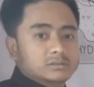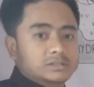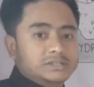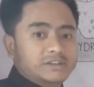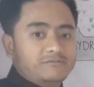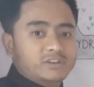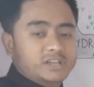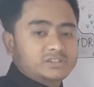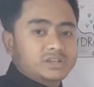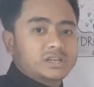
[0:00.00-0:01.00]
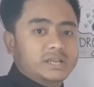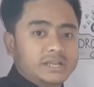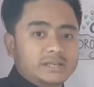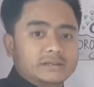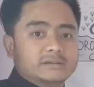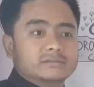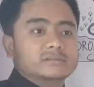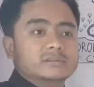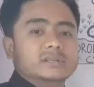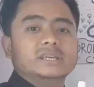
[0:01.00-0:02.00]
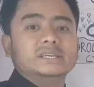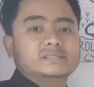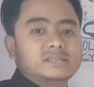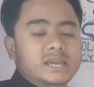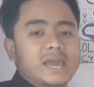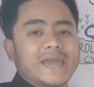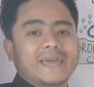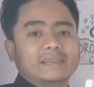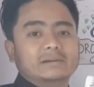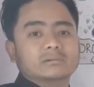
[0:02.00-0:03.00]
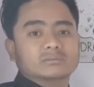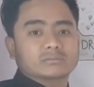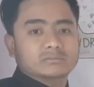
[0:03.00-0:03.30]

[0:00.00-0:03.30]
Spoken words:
the definition in easy and